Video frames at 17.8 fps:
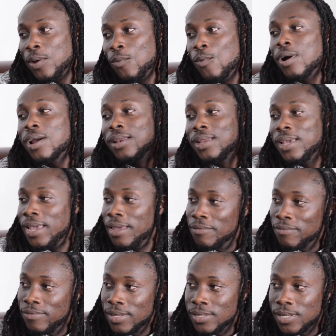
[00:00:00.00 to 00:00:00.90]
walking the
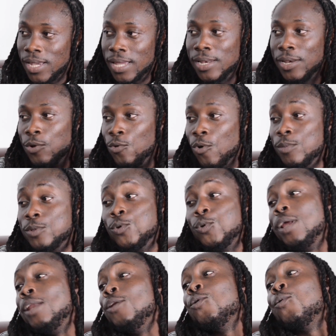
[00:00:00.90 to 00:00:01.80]
cane fields, getting the rum, so
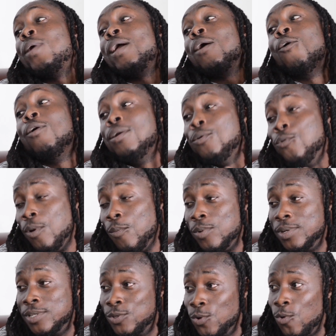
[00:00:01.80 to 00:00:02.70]
they know where all the rum
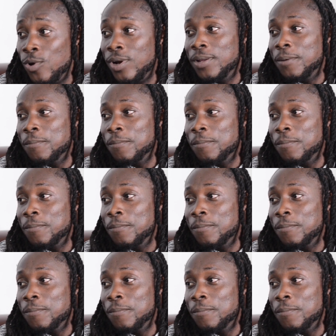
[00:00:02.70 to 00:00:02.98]
was stored.